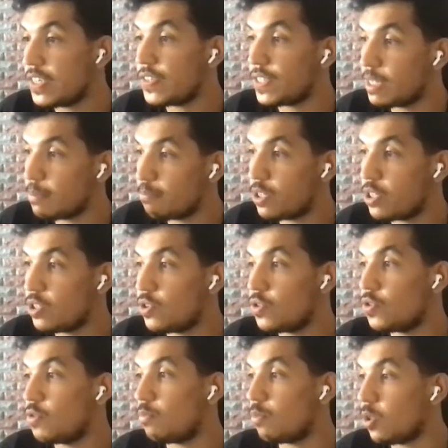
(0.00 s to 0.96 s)

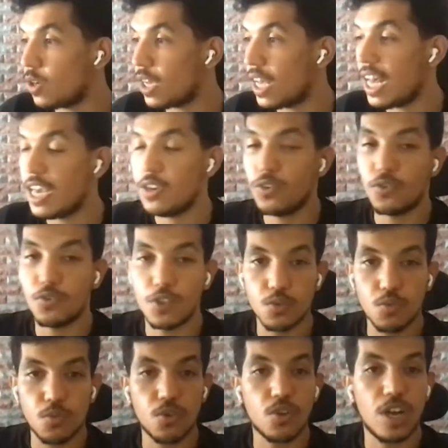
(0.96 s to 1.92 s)
CPU, block I/O,
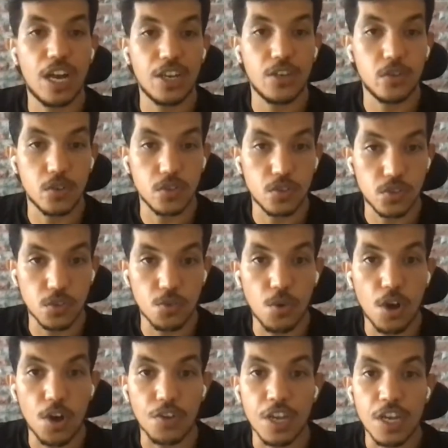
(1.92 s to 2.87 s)
network I/O, and so
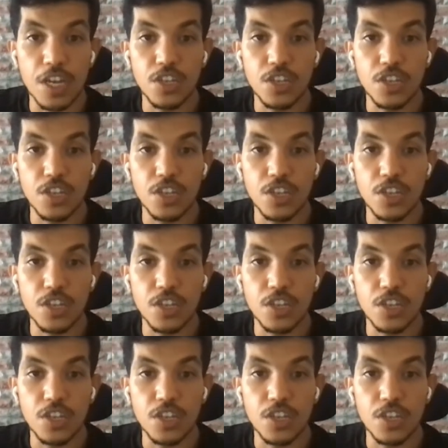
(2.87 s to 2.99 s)
on.